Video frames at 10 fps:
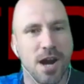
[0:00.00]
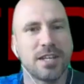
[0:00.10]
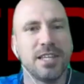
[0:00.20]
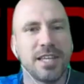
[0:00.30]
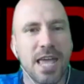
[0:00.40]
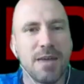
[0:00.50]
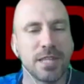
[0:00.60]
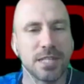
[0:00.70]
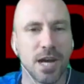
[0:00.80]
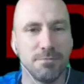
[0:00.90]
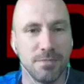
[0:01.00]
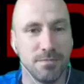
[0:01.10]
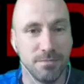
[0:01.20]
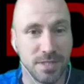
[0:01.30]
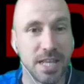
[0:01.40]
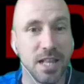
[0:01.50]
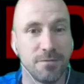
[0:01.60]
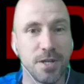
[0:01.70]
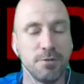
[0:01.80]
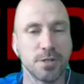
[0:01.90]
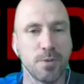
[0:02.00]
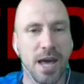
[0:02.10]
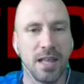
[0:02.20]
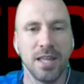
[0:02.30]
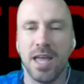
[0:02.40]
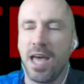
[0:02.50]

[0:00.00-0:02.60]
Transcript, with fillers: part of the game at the time still for you as well.